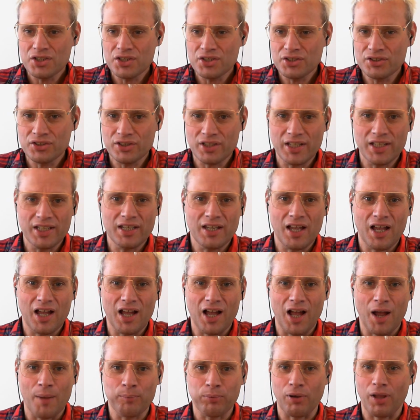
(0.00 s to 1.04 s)
She
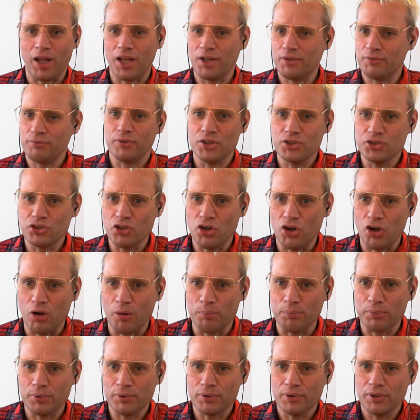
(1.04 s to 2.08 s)
applied for a
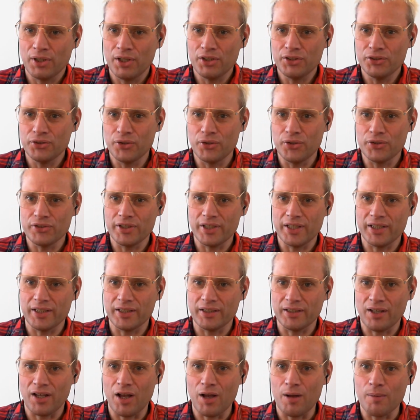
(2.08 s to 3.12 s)
job
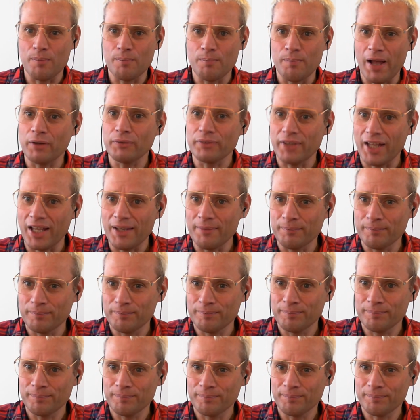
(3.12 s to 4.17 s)
using her male name,
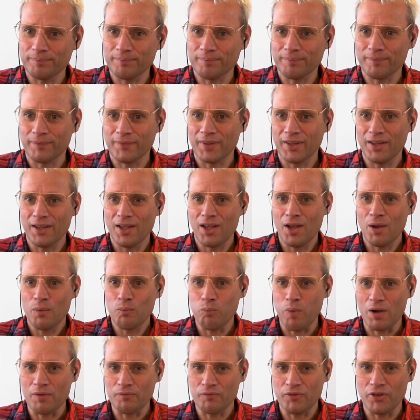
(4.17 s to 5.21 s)

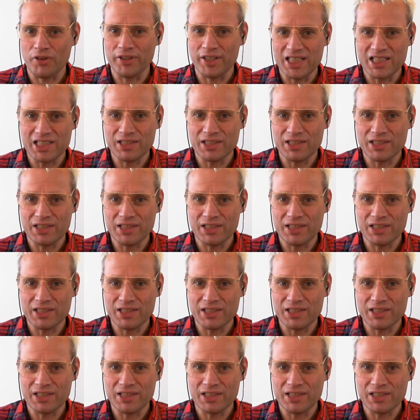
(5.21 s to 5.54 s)
went for the